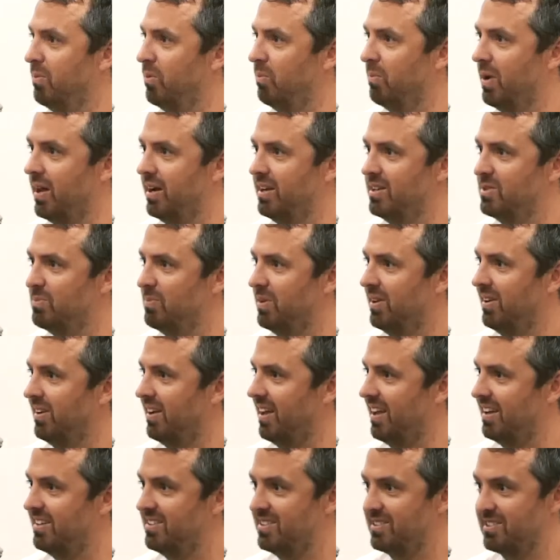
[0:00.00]
management
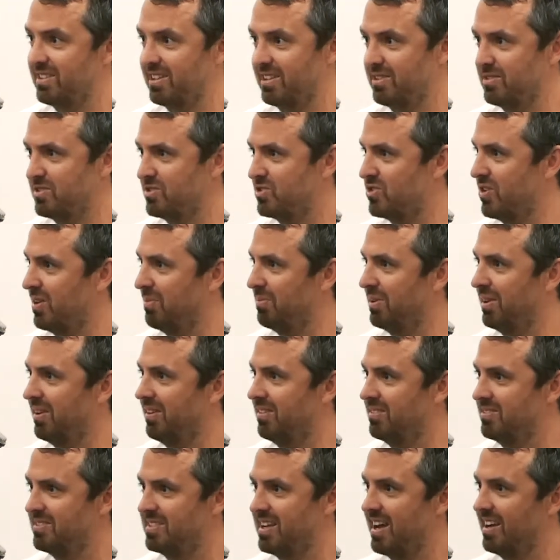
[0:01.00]
and just
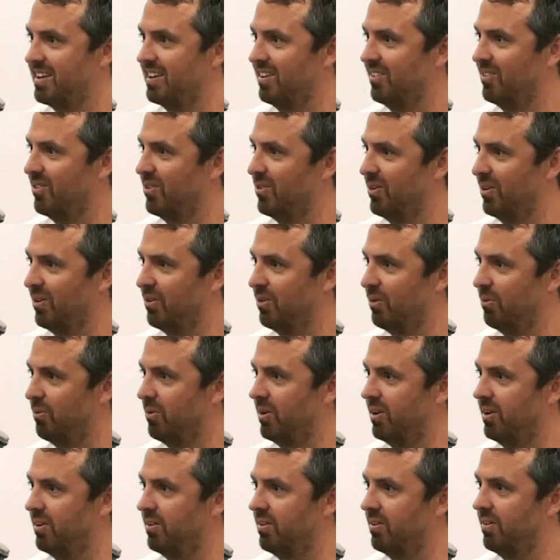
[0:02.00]
extremely technical and good at
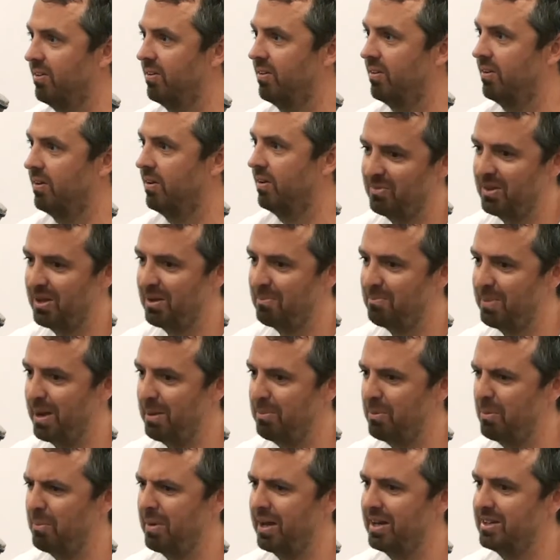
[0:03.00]
what you do. The
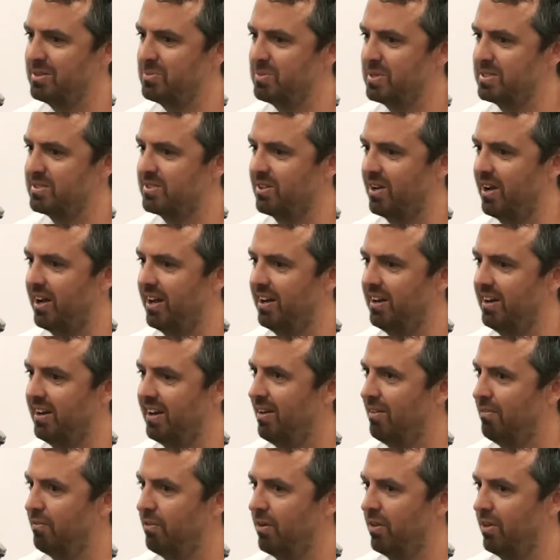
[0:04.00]
people management side,
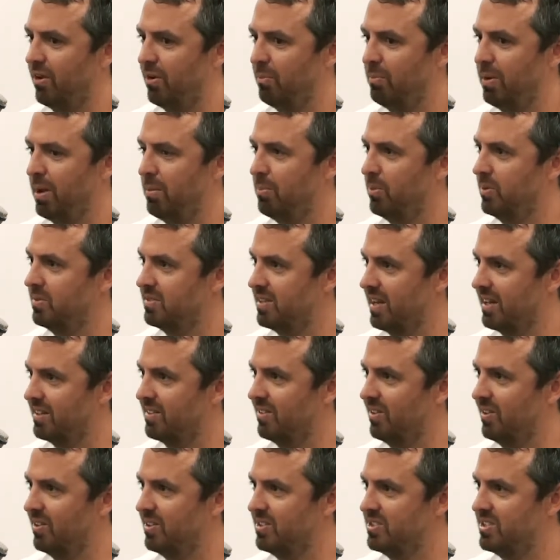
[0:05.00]
for a lot of people in
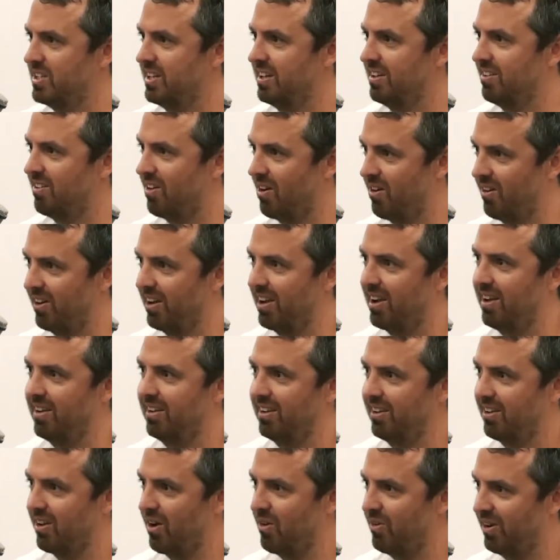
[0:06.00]
technology, going
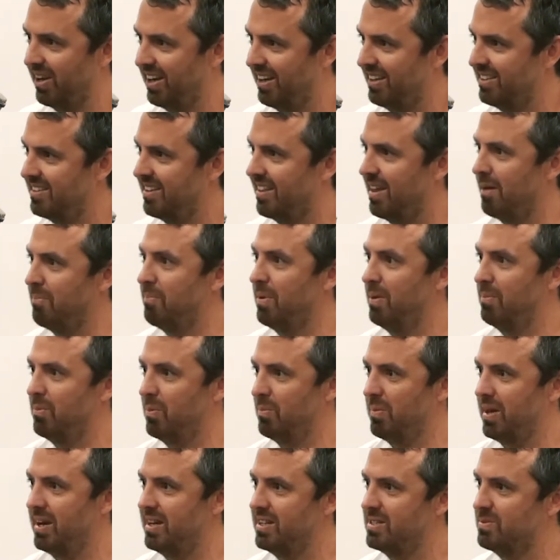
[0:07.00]
into that
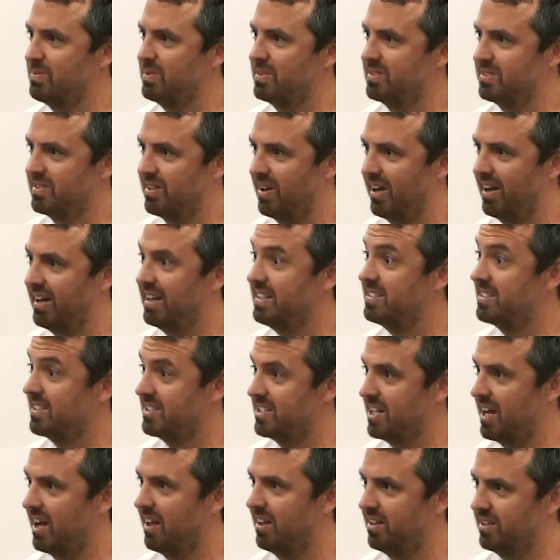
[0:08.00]
people management side is a
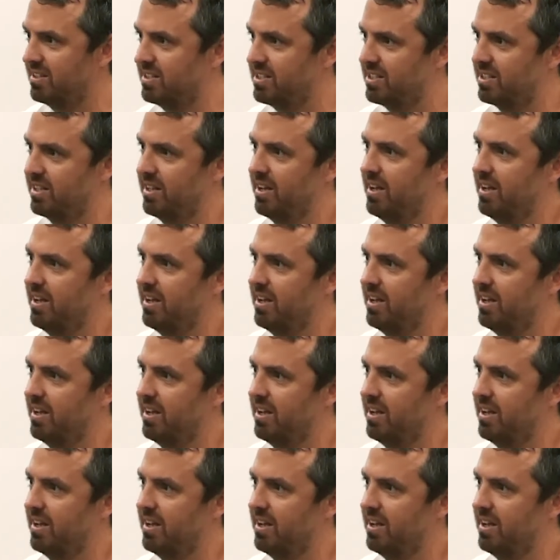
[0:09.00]
challenge.